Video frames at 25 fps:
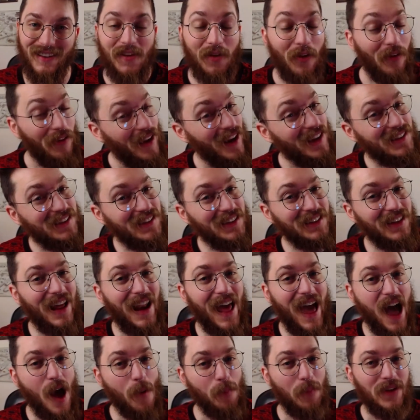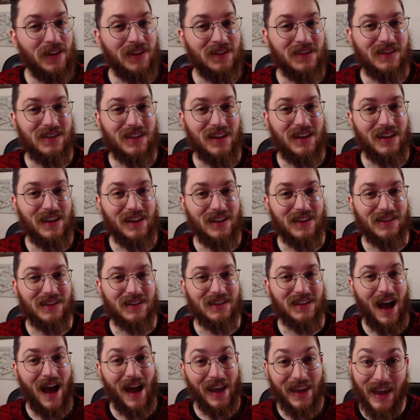The next thing that happens
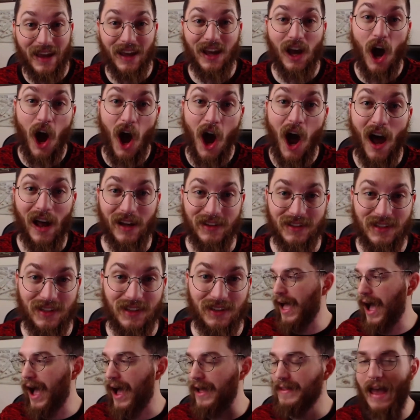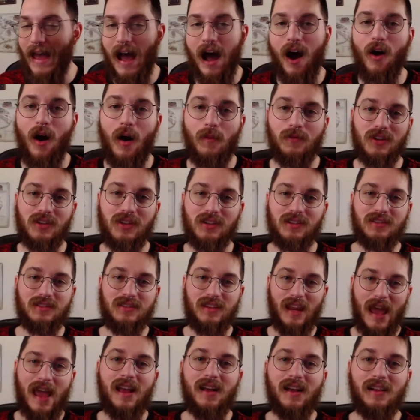is I get caught. And now I'm just
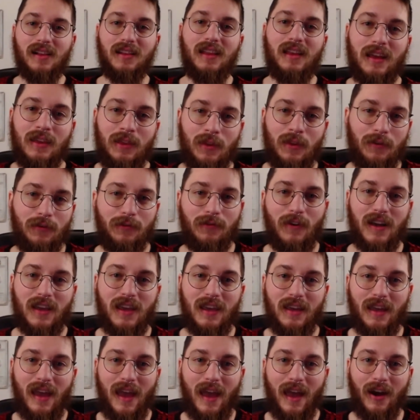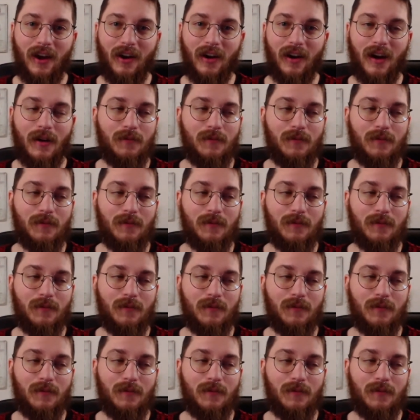dangling in the fucking air.